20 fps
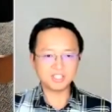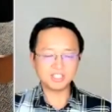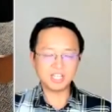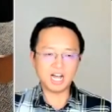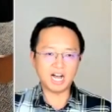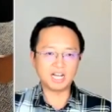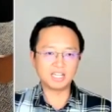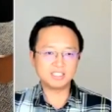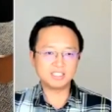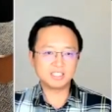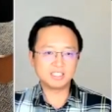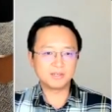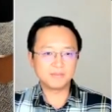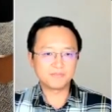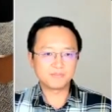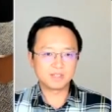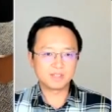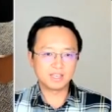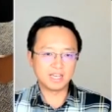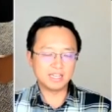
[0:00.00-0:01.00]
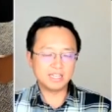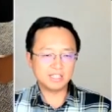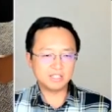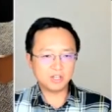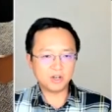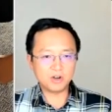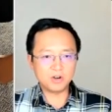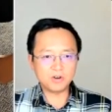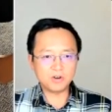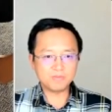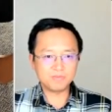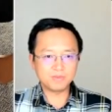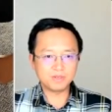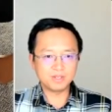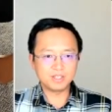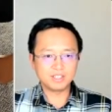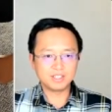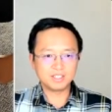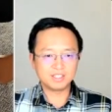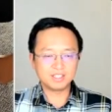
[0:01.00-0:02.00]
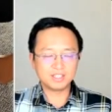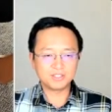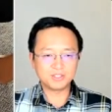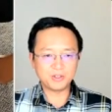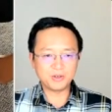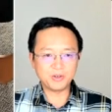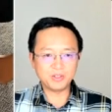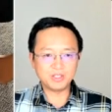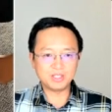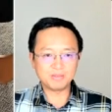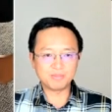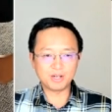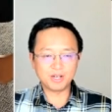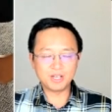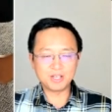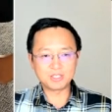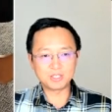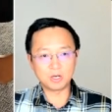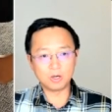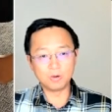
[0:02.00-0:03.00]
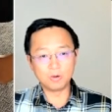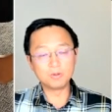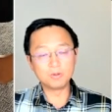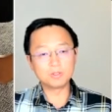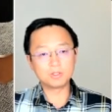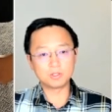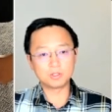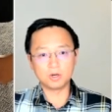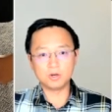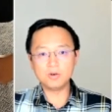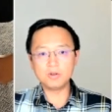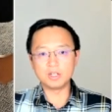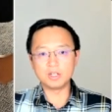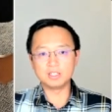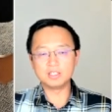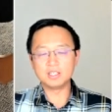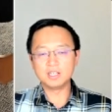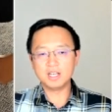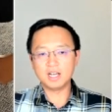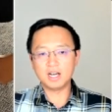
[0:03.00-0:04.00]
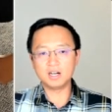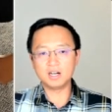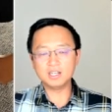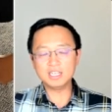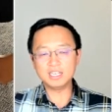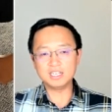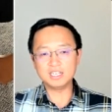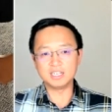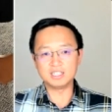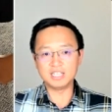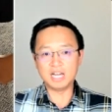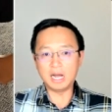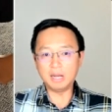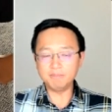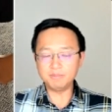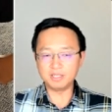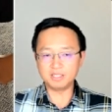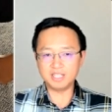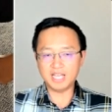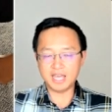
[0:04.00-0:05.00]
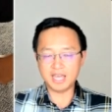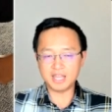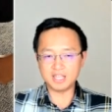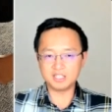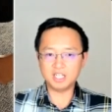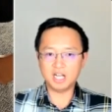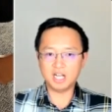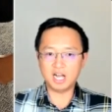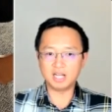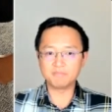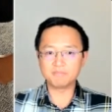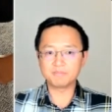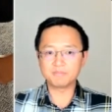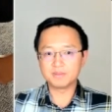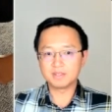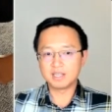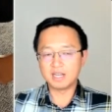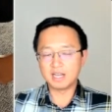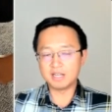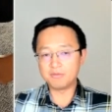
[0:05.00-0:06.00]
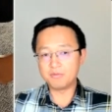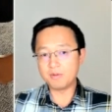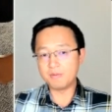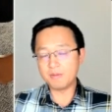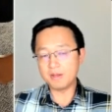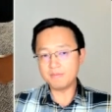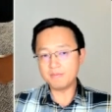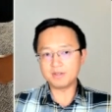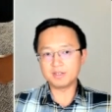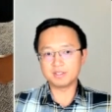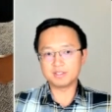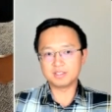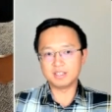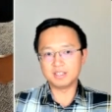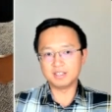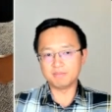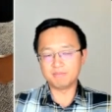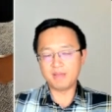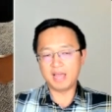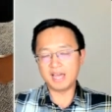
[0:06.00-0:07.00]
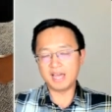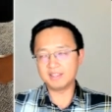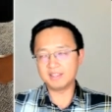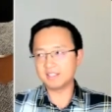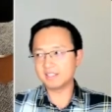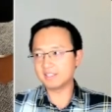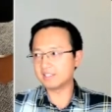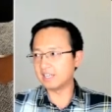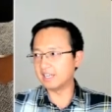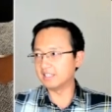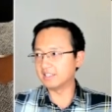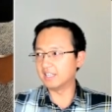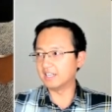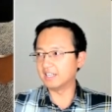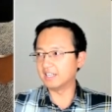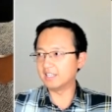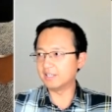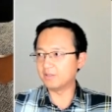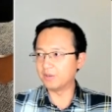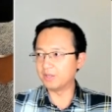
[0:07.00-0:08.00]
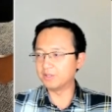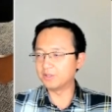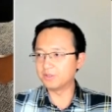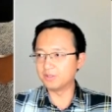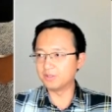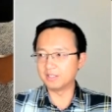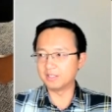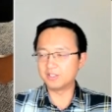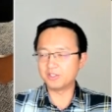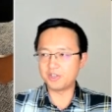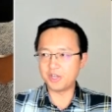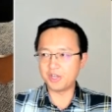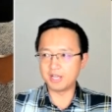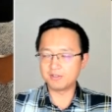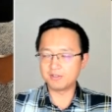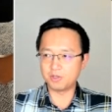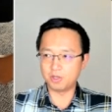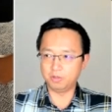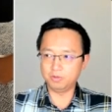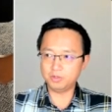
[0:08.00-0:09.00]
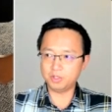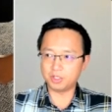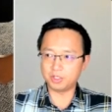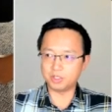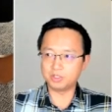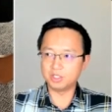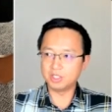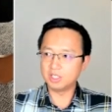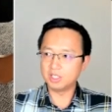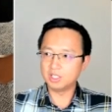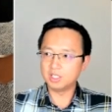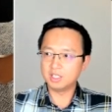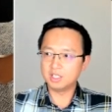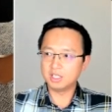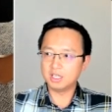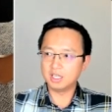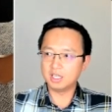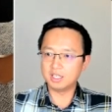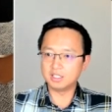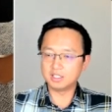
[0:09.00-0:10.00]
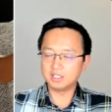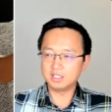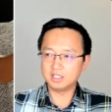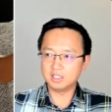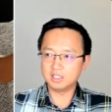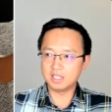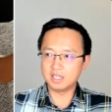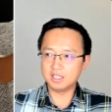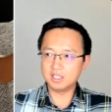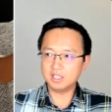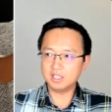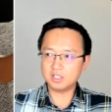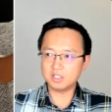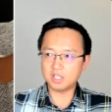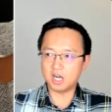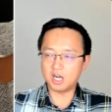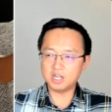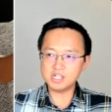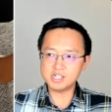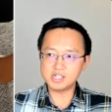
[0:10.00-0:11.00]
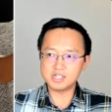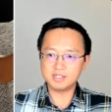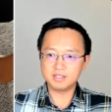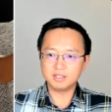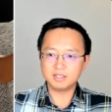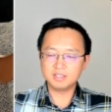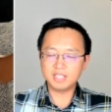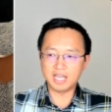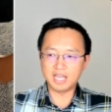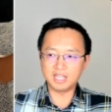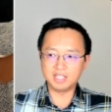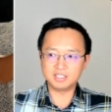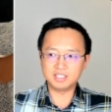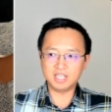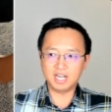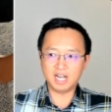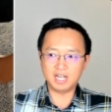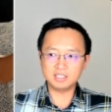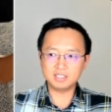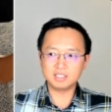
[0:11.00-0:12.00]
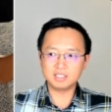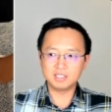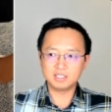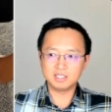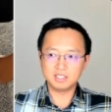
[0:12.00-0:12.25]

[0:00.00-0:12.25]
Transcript: Tot, and he told the student about his own story, how he adopted Tater Tot. I remember that Matt said that he went to the shelter and, and he saw Tater Tot,